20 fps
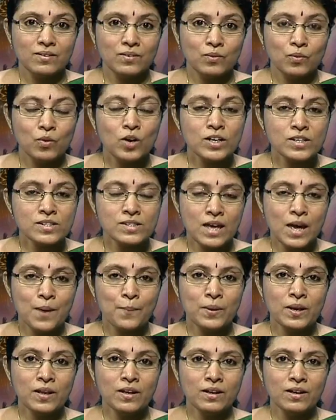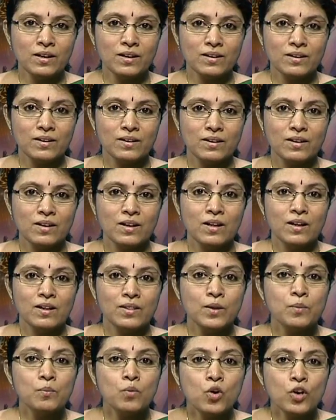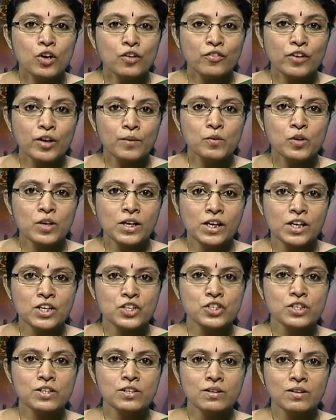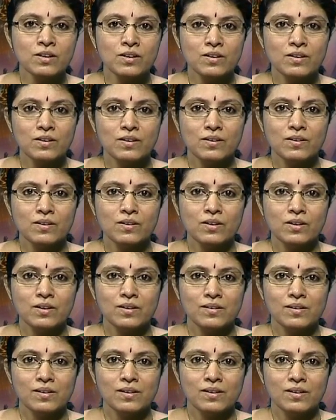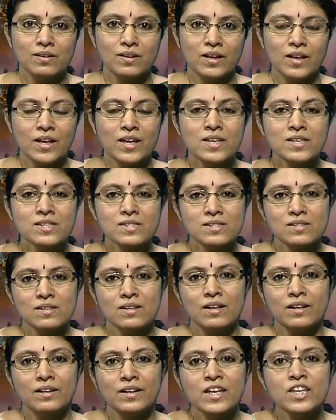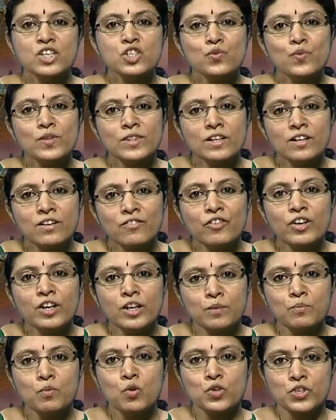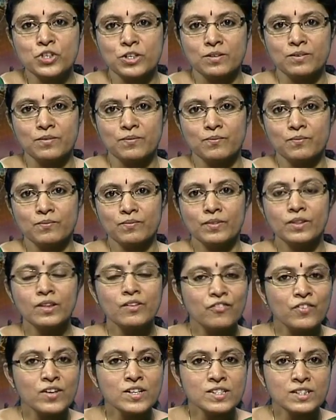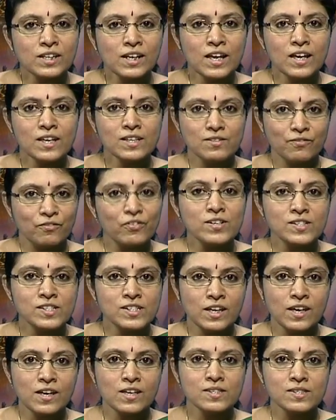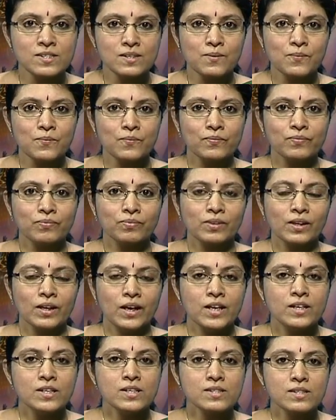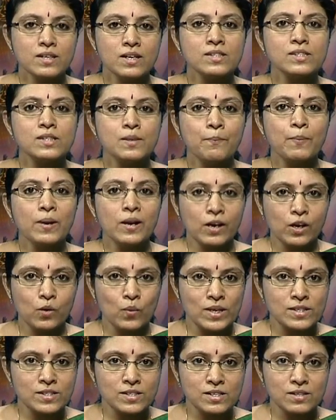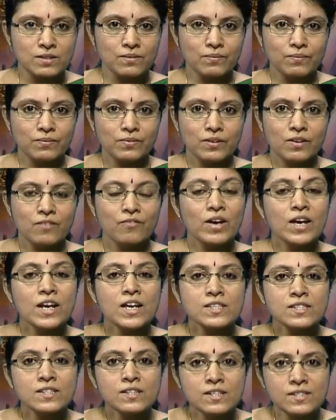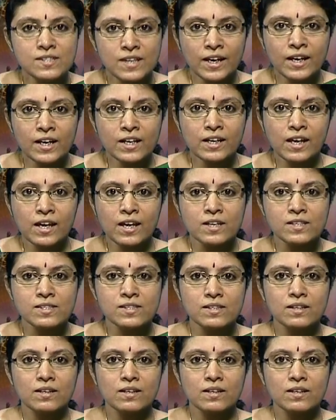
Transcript: what is happening? The mode of communication is tinged with a different emotion. In the first case, it is a simple request, whereas in the second case,